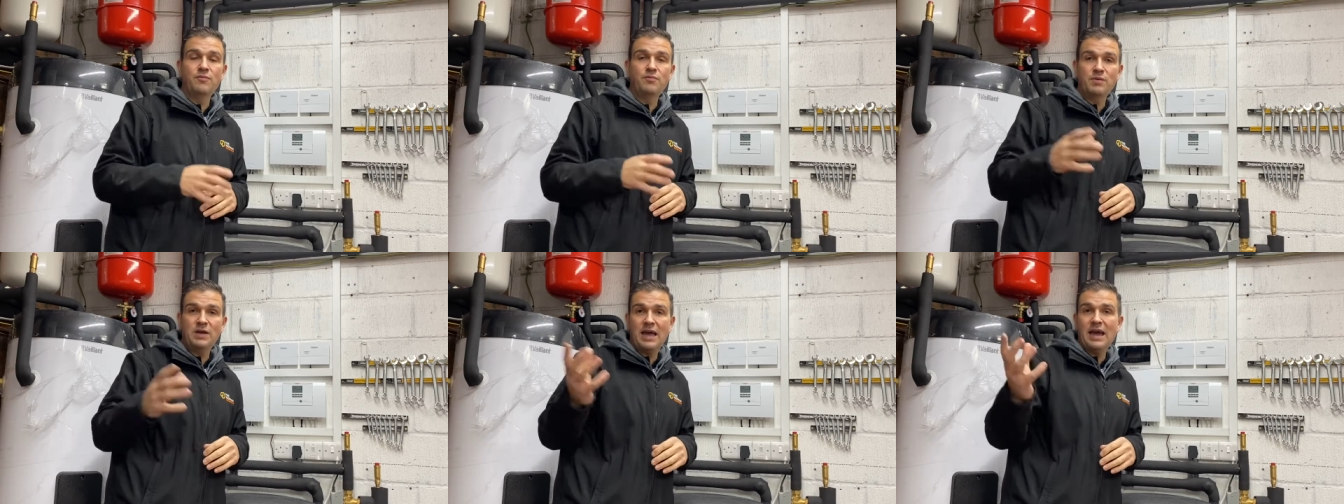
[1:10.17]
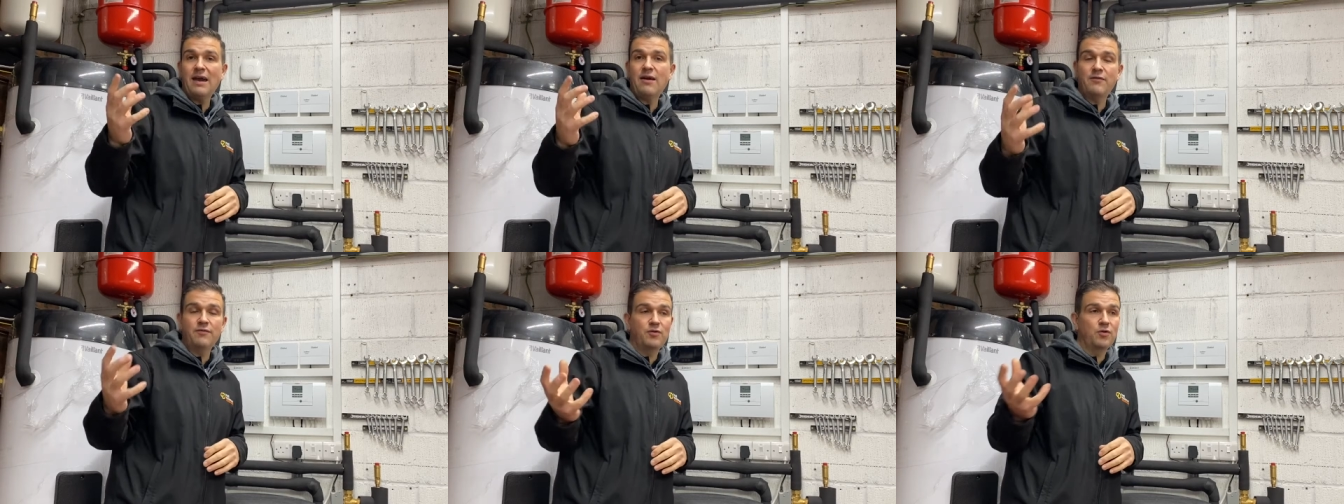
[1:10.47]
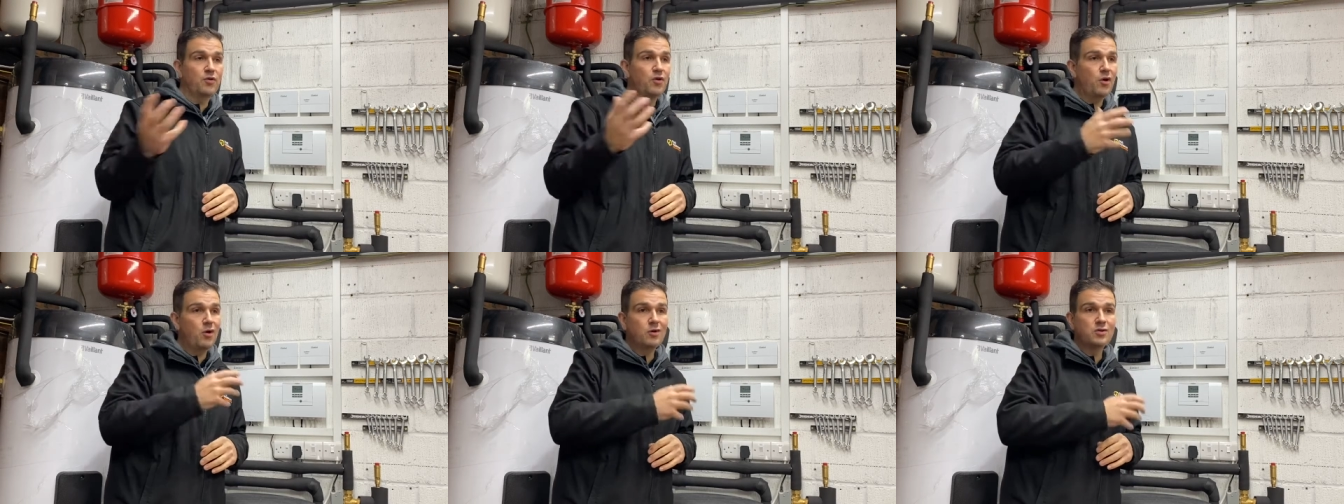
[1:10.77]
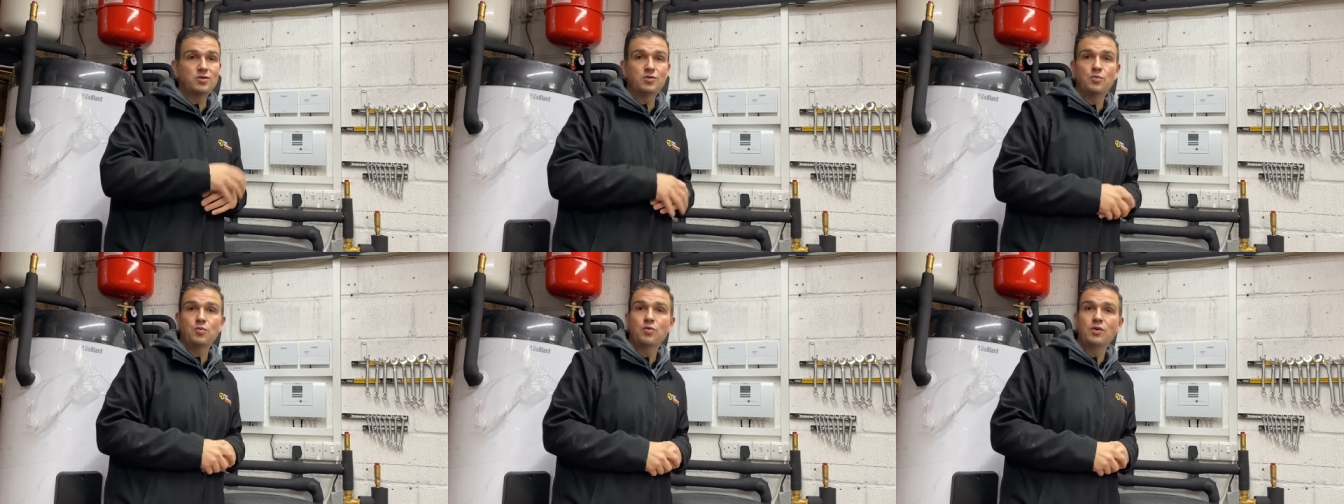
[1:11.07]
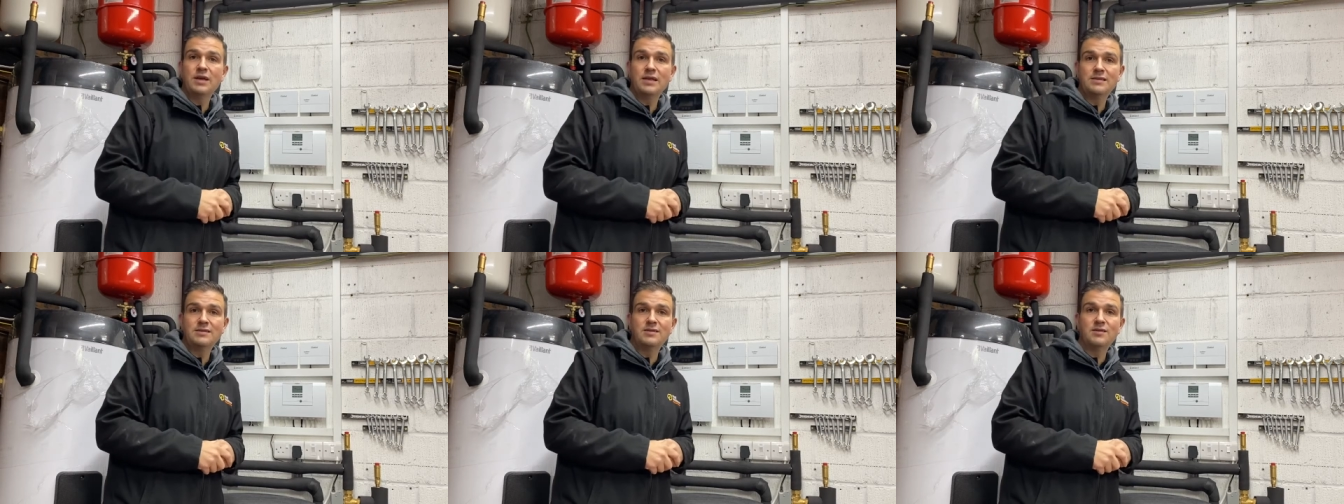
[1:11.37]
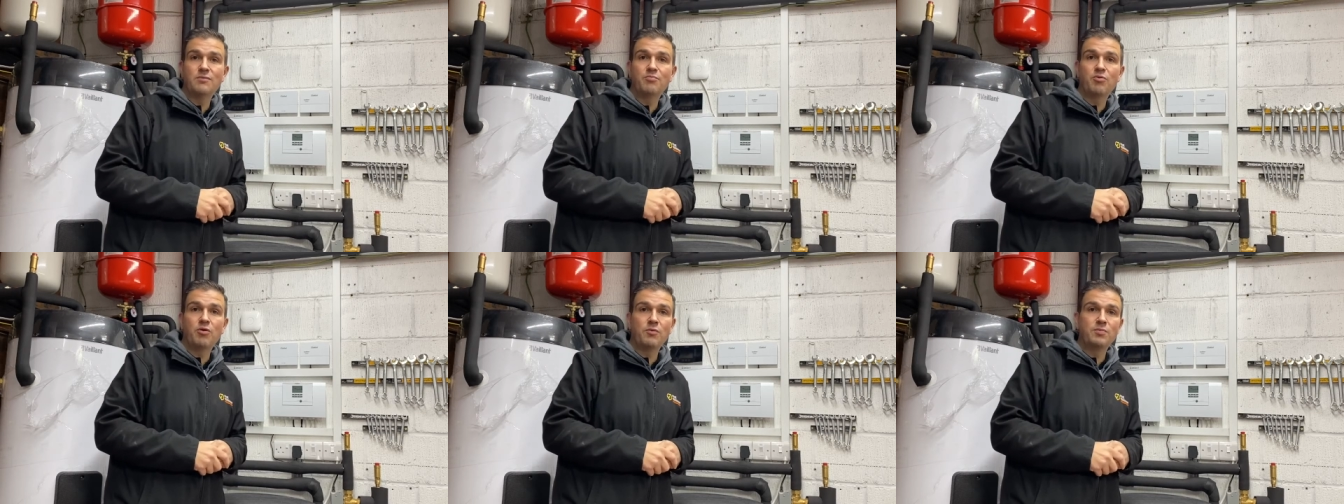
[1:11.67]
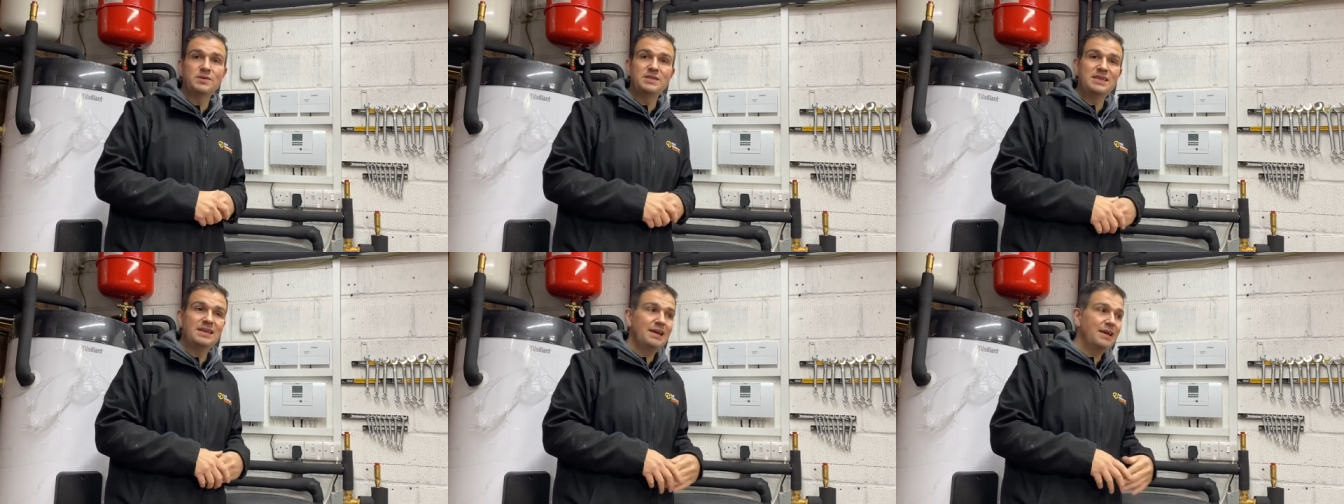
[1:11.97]
get out of your car to walk into the
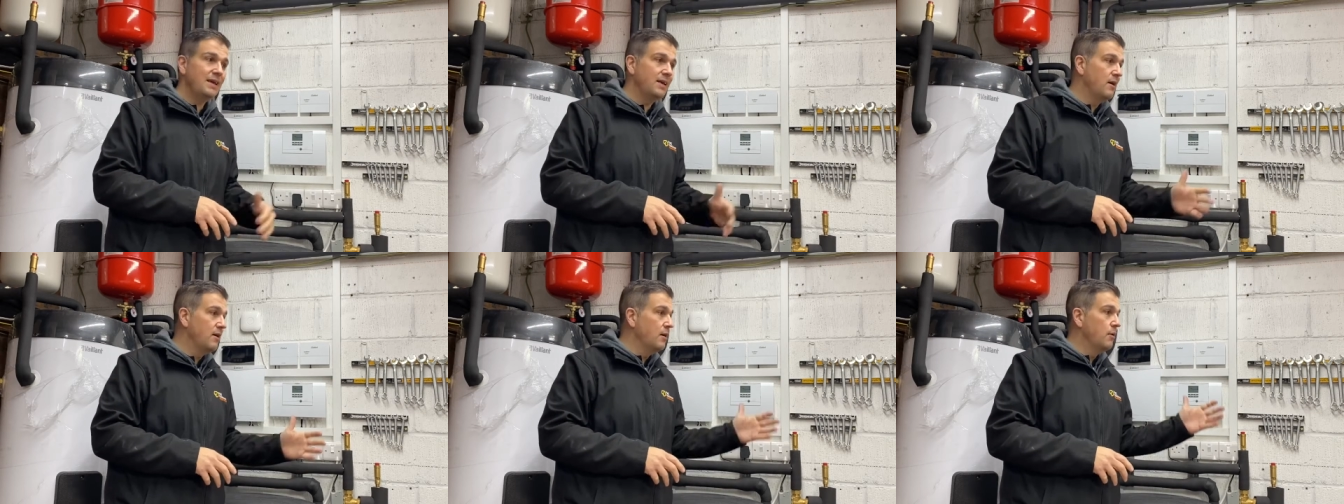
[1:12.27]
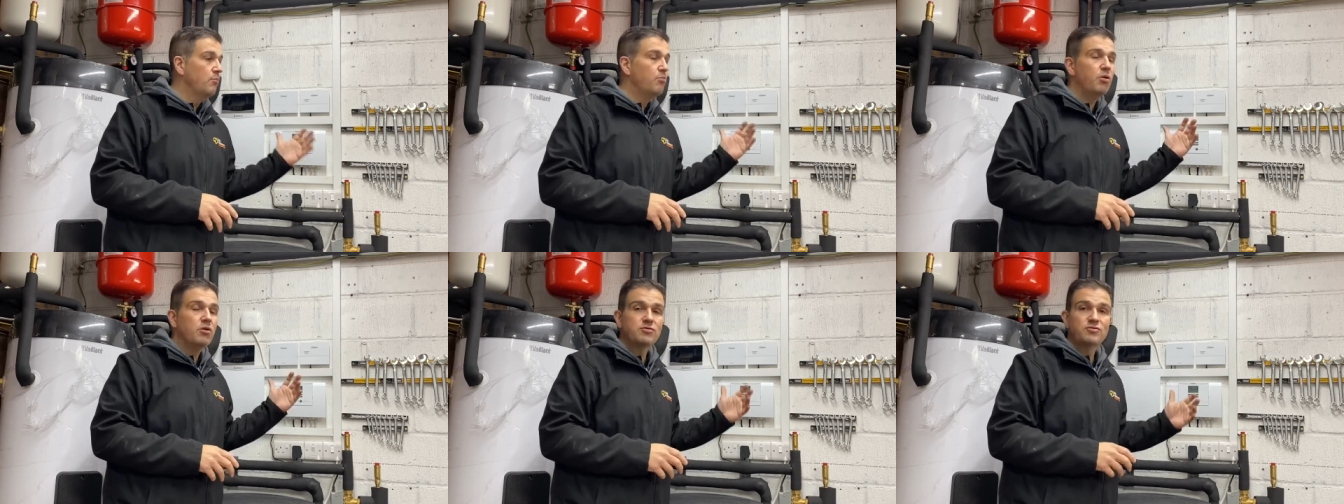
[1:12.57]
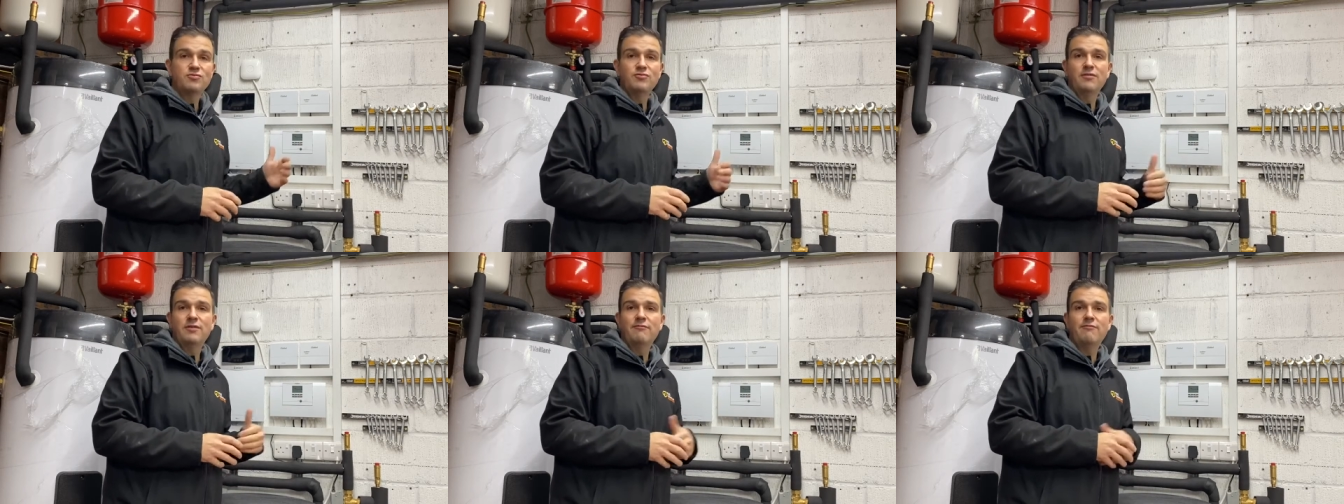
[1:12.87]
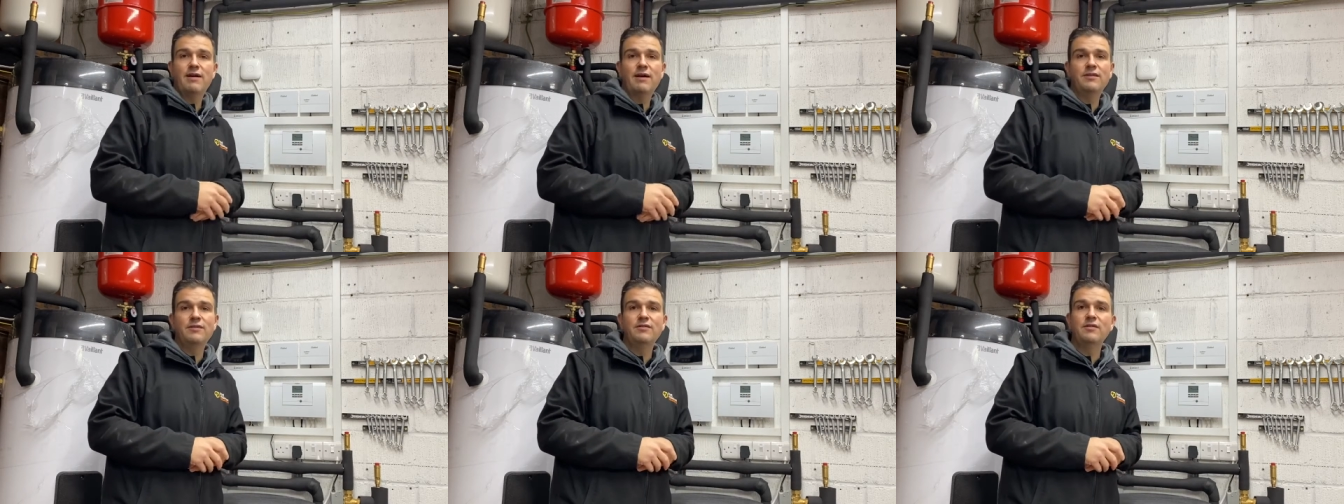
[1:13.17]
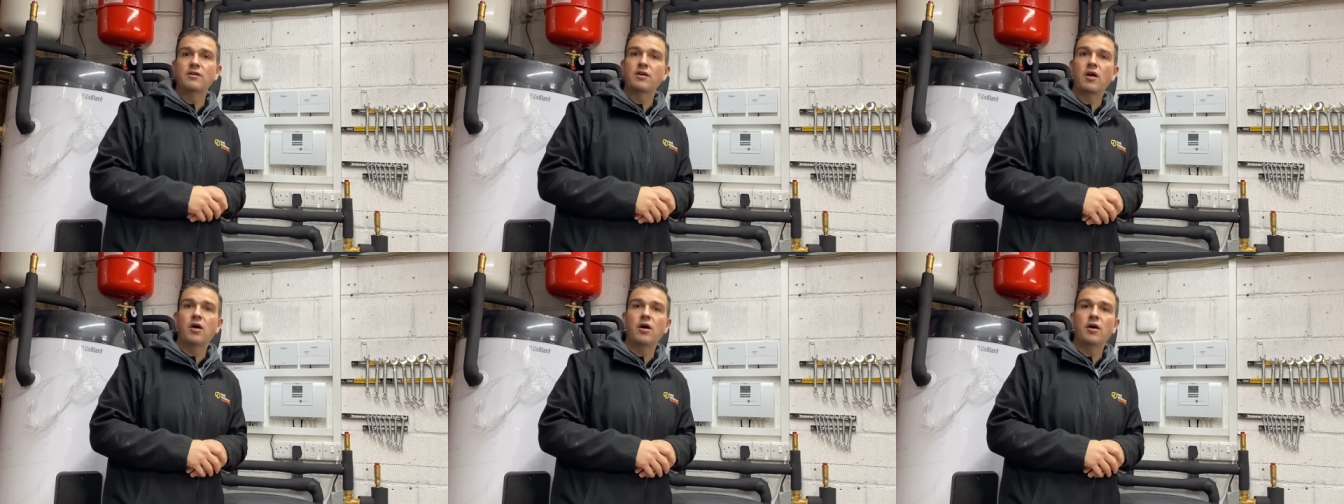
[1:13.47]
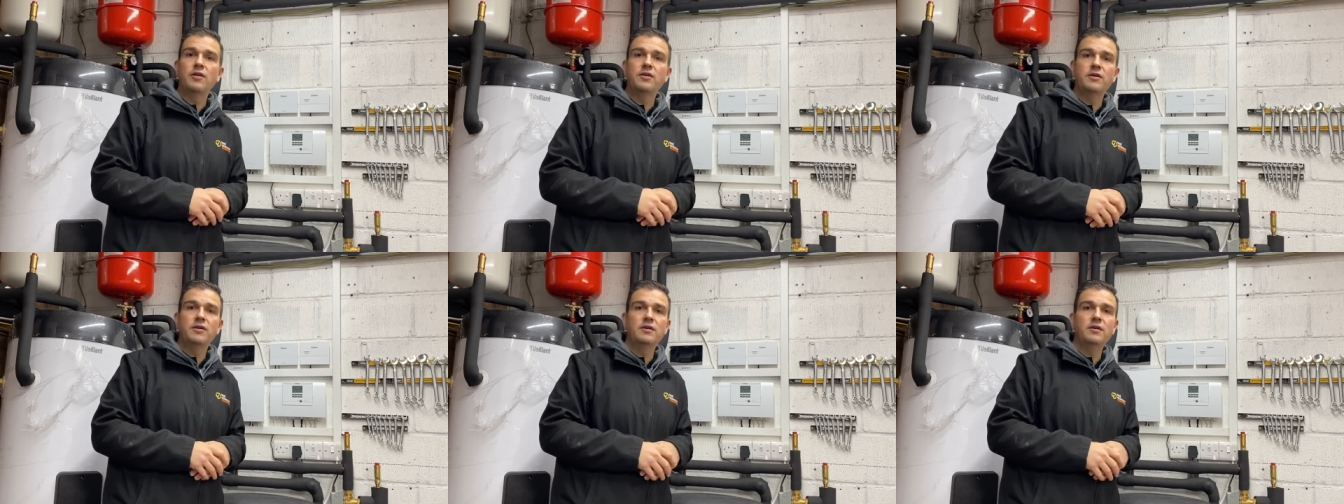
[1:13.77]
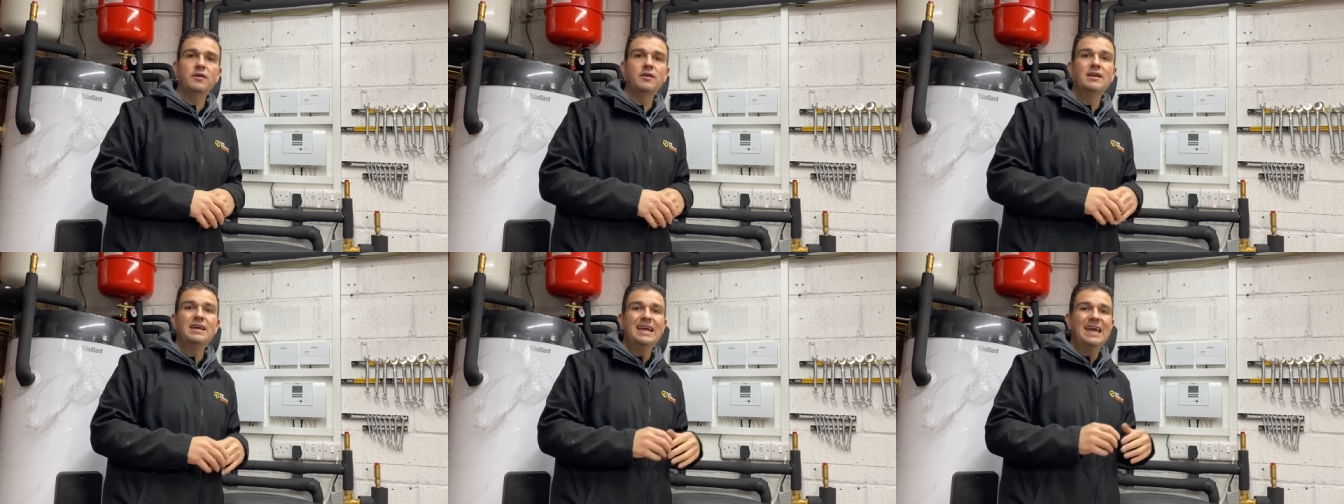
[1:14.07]
property, pottering around in the garden